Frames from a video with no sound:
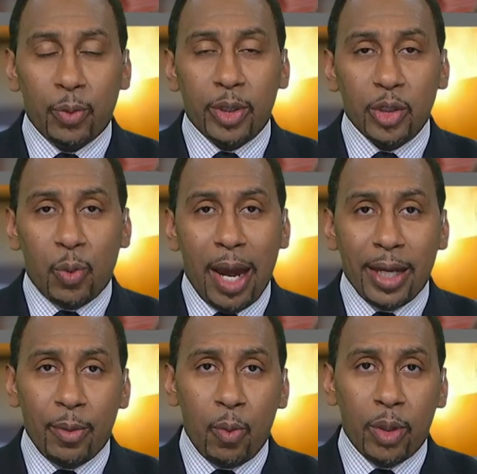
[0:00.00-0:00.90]
which is why they
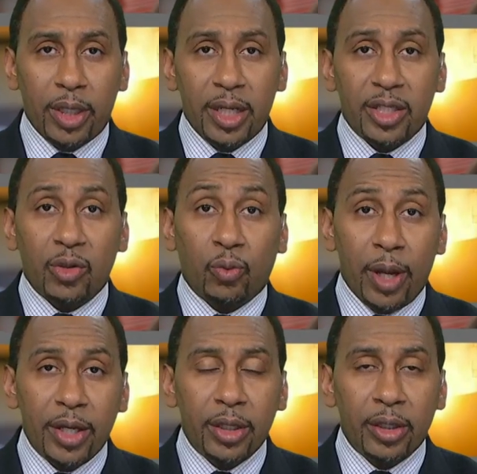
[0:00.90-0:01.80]
were willing to
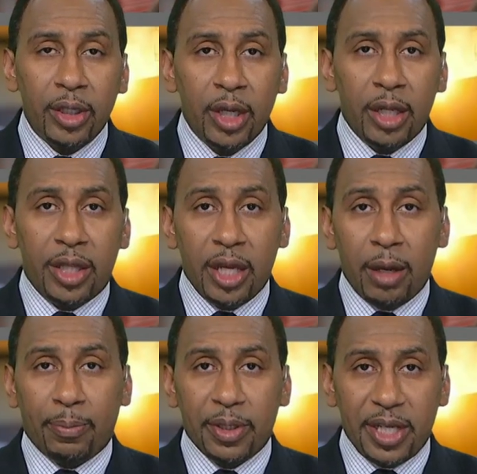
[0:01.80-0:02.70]
surrender the
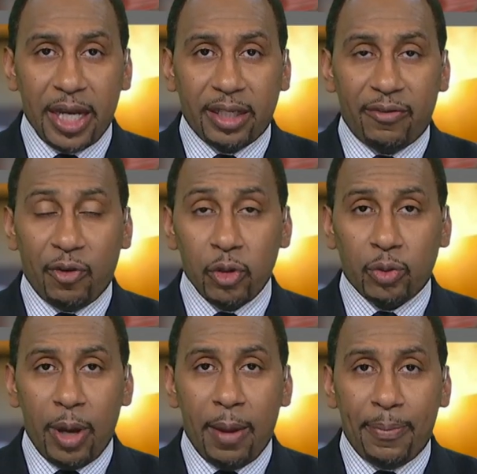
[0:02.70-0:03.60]
unprotected
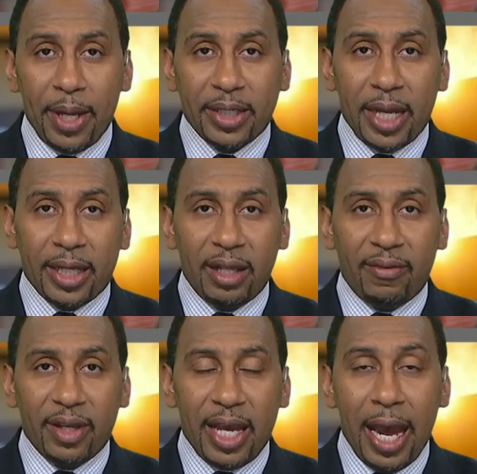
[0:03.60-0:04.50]
first-round pick that
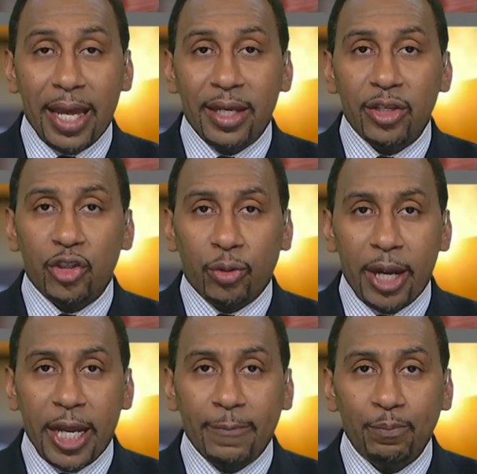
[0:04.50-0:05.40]
Cleveland got in this
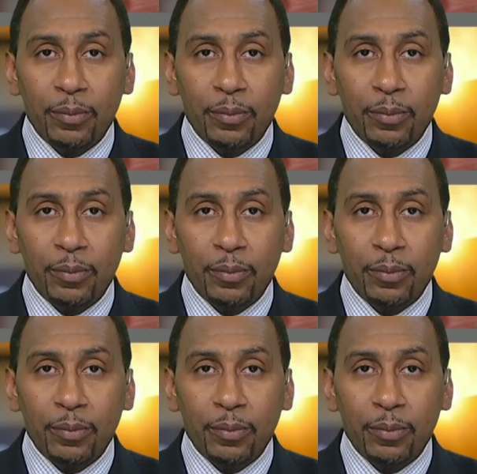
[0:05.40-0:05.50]
trade.